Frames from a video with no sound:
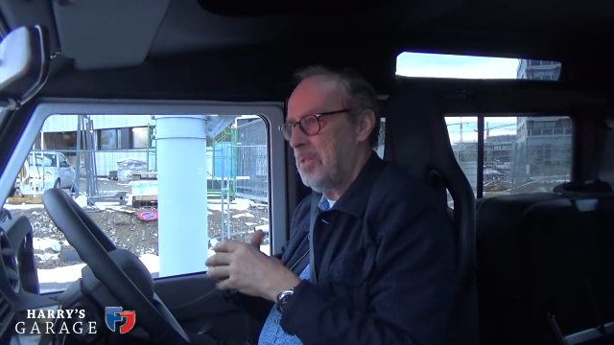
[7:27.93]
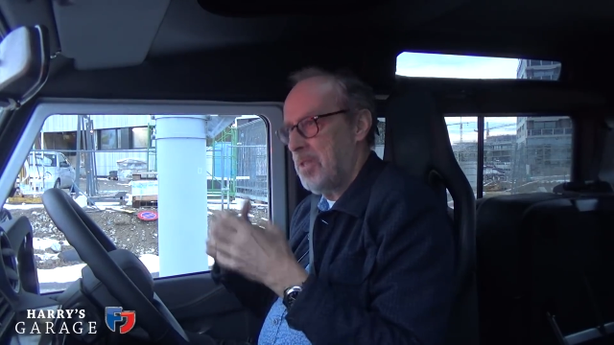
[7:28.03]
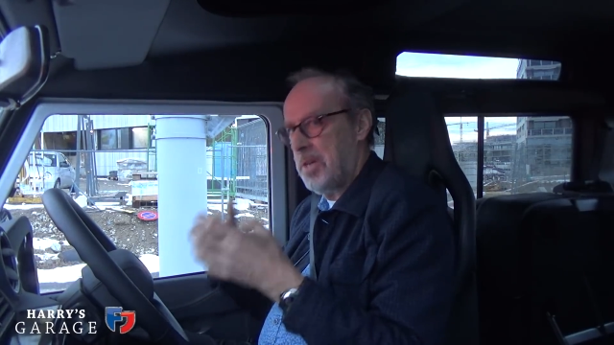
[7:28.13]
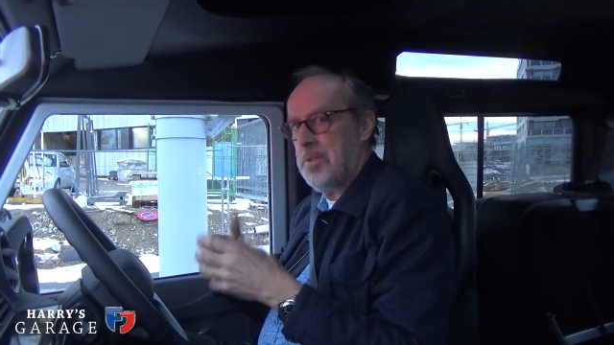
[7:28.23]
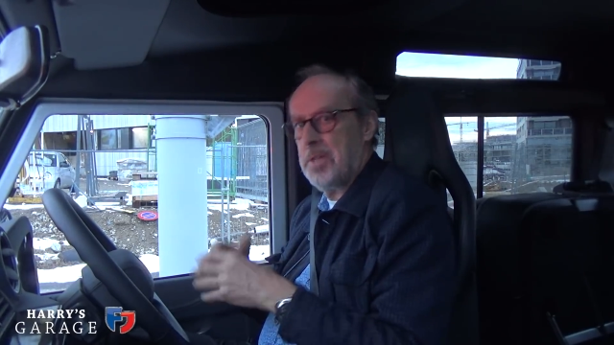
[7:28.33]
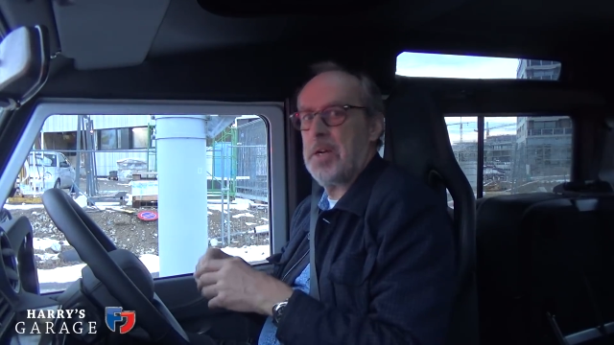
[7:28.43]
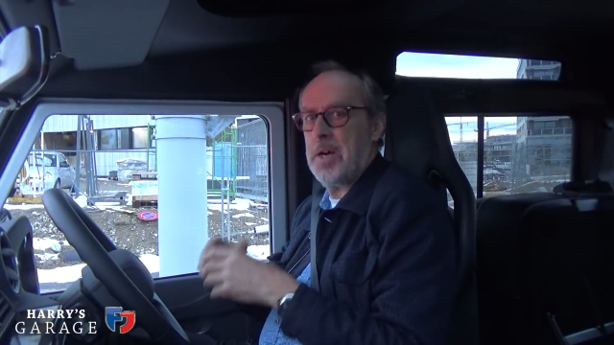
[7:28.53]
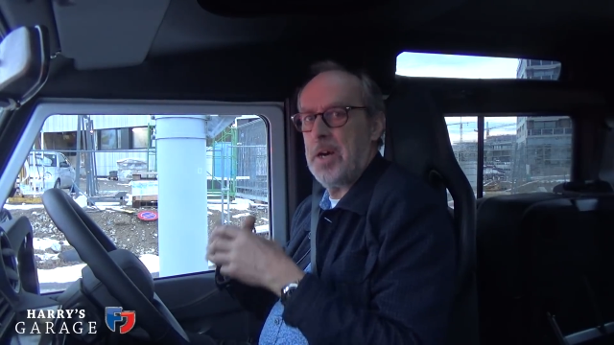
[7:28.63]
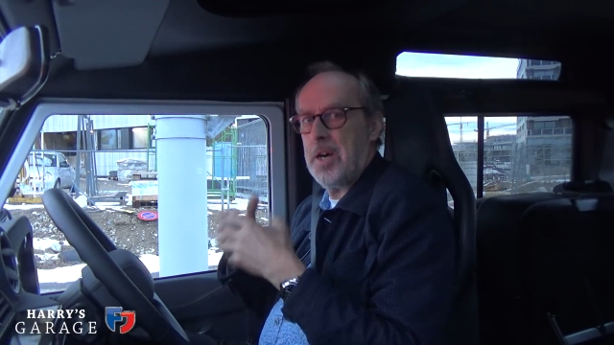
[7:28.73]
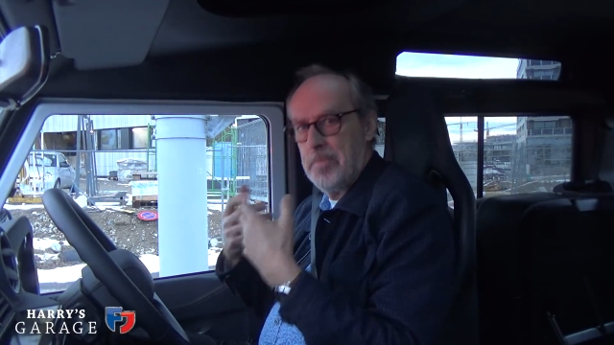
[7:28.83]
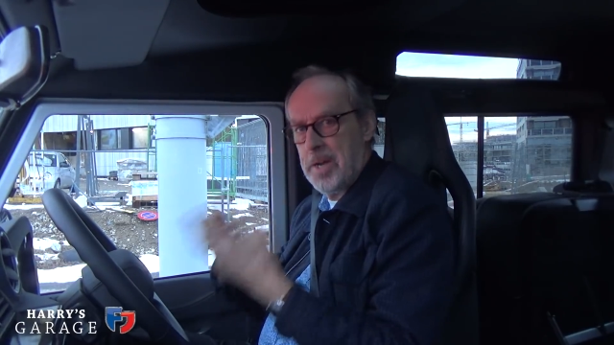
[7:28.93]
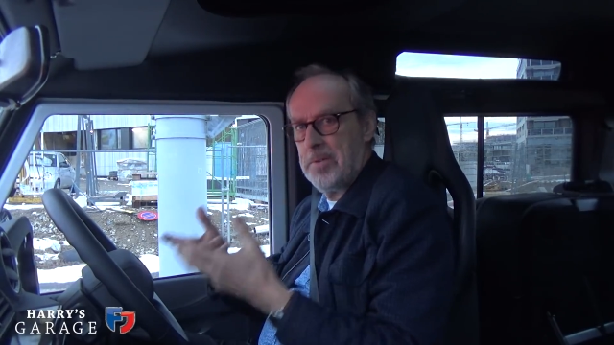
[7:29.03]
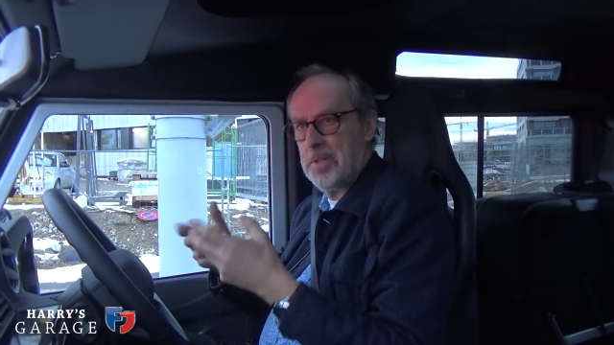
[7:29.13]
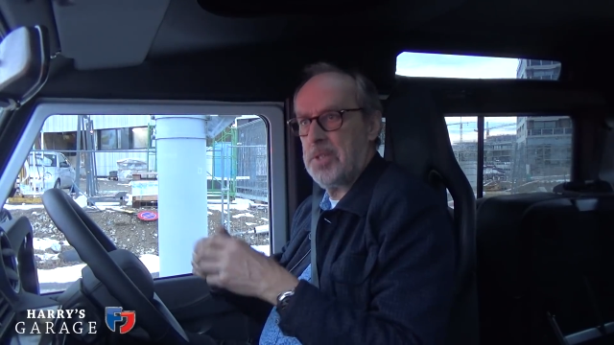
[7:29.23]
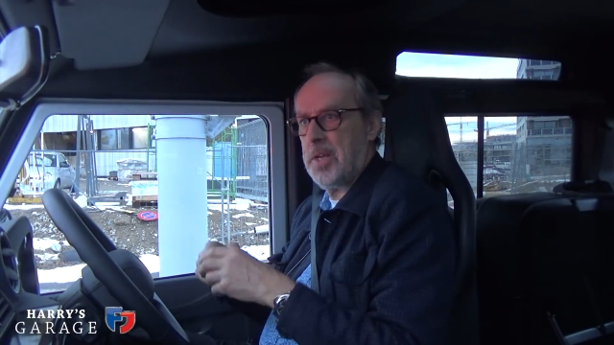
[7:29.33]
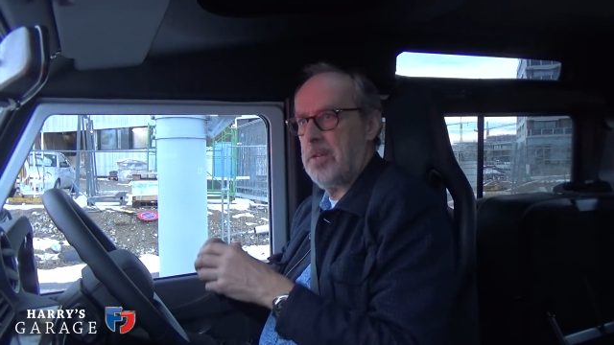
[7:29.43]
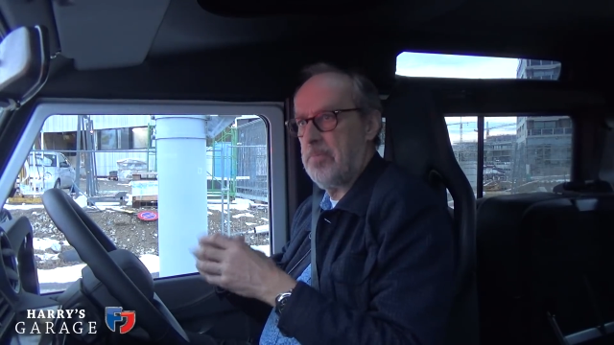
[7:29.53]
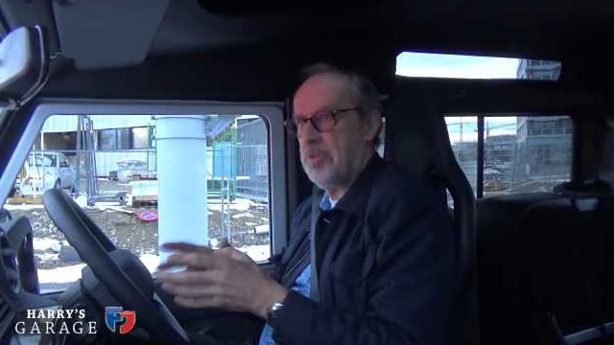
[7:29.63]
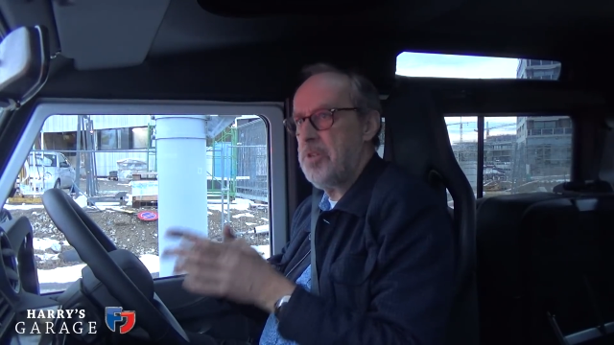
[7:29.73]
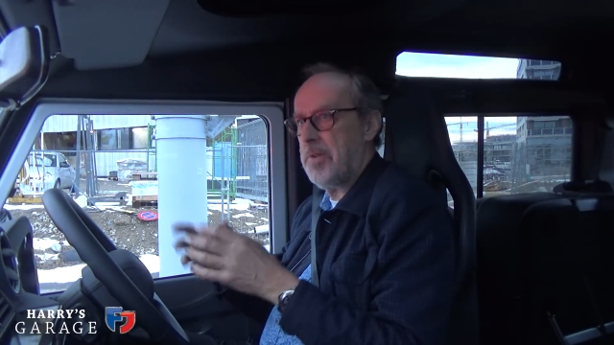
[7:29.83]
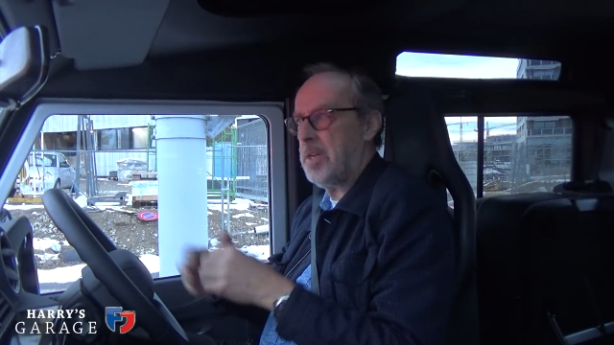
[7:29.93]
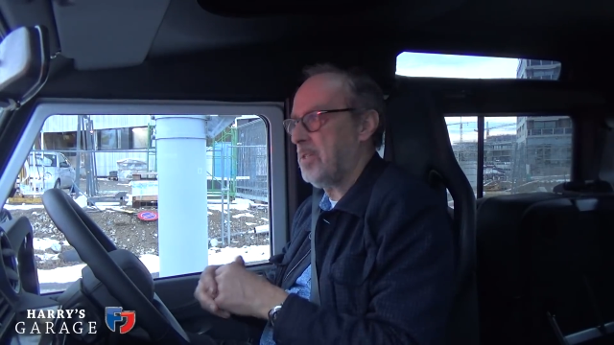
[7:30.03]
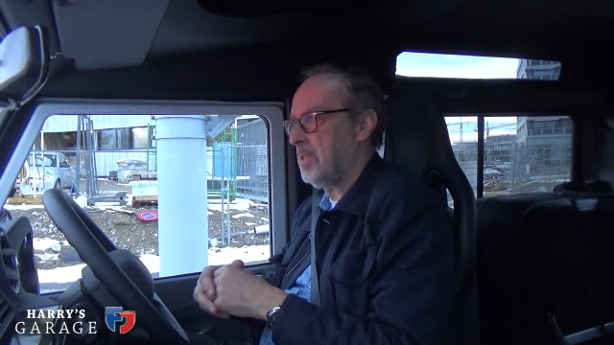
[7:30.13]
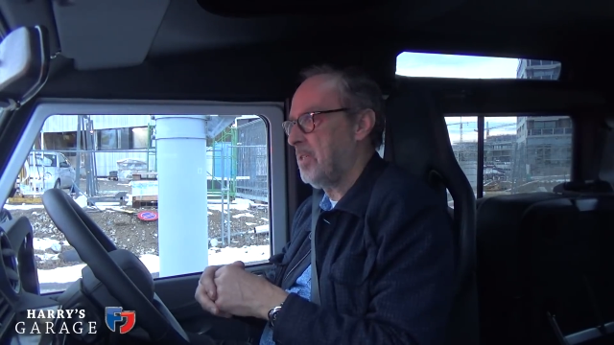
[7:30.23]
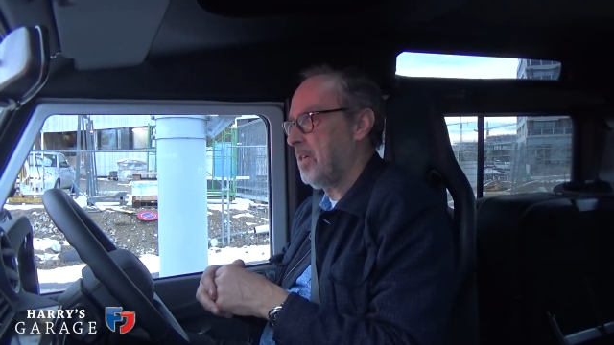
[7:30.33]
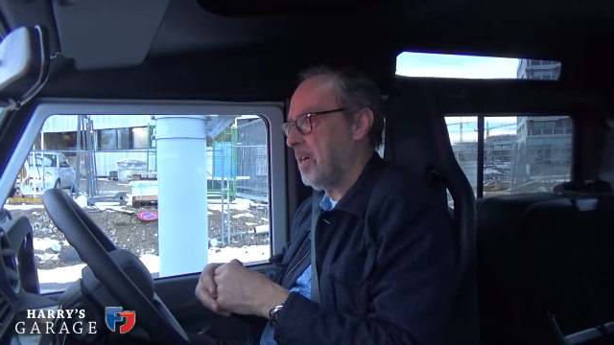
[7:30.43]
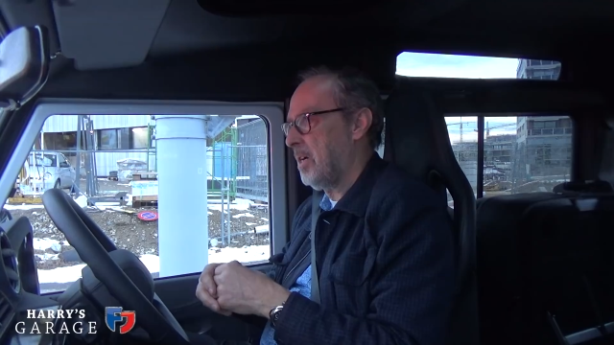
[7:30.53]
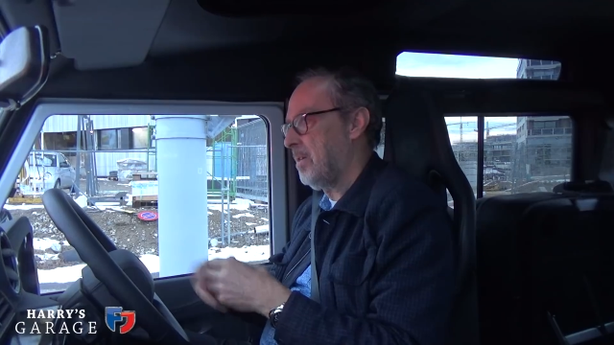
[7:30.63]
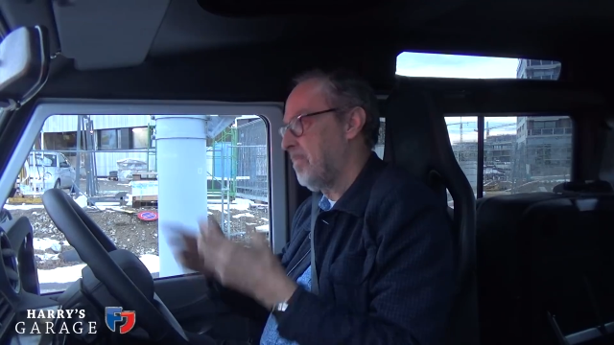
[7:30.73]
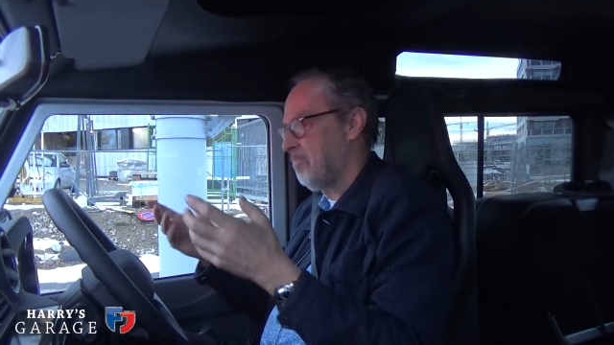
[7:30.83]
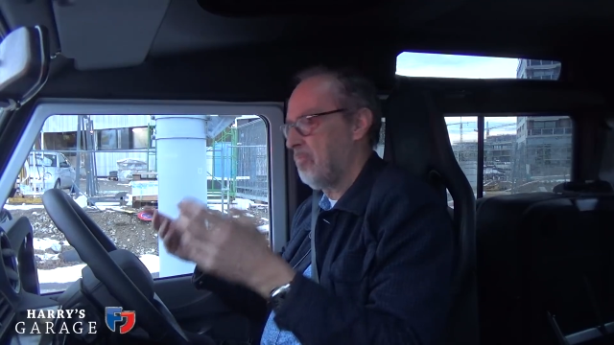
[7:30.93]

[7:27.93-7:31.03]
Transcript: the donor car and being able to sell a pre-registered car,